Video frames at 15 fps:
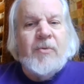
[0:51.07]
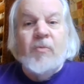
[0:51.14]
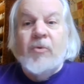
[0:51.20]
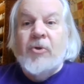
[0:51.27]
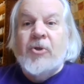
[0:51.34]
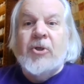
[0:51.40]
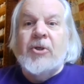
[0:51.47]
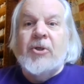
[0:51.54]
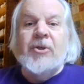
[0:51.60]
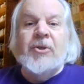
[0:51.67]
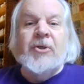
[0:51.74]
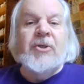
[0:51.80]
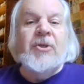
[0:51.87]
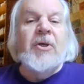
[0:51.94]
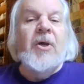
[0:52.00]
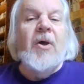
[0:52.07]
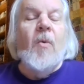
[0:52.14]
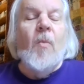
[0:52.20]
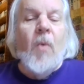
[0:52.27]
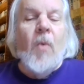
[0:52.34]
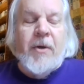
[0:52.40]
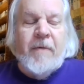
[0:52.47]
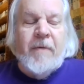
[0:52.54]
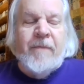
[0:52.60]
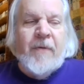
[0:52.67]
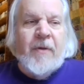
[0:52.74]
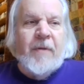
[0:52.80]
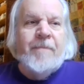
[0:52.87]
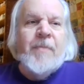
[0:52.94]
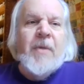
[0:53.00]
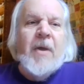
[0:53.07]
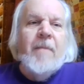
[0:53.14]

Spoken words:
which is wonderful.